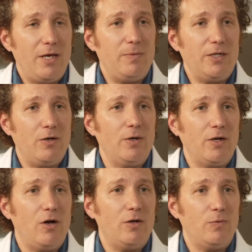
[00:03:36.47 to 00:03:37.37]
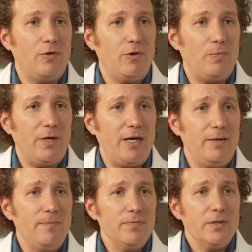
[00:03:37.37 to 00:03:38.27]
be going on with your
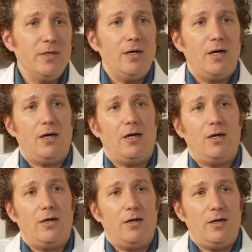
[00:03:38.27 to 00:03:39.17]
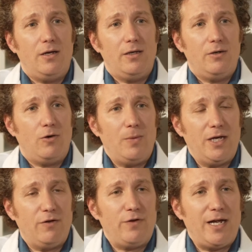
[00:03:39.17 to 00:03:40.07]
pet.
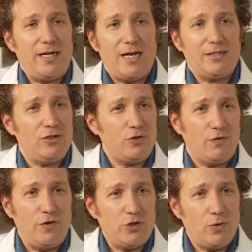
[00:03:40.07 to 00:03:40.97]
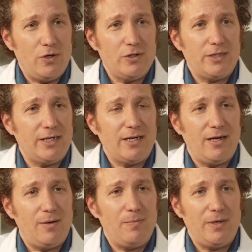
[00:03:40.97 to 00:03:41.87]
Omega fatty acids or fish oils, they
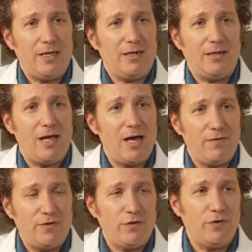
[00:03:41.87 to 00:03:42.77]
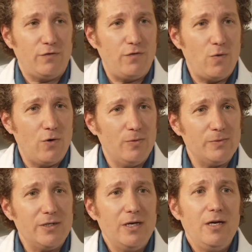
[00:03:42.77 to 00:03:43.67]
come in a lot of different
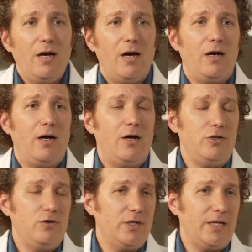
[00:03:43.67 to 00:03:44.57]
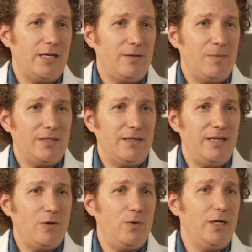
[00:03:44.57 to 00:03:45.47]
forms. You can get them as a
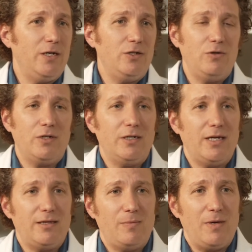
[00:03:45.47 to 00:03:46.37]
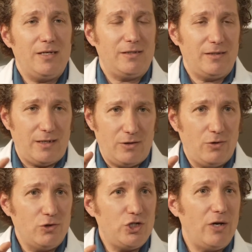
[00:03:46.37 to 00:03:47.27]
liquid, you can get them as like
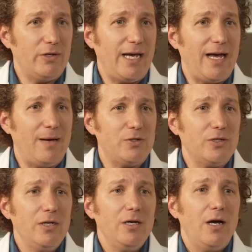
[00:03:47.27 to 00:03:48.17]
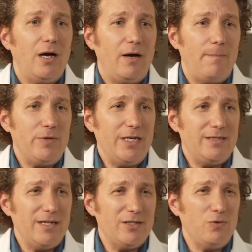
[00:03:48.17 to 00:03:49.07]
little gel caps.
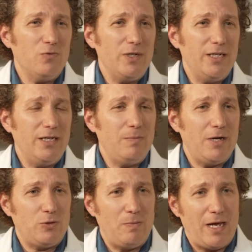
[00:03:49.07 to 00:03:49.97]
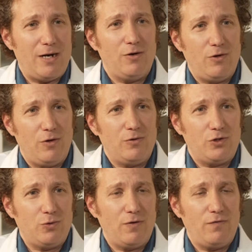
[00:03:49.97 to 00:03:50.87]
It doesn't really much matter
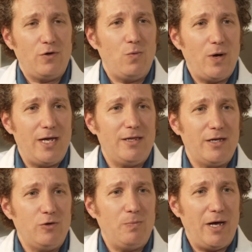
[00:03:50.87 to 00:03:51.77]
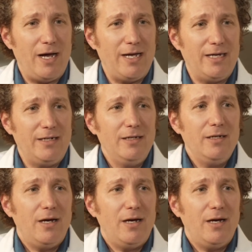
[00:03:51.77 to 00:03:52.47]
the way that you buy it,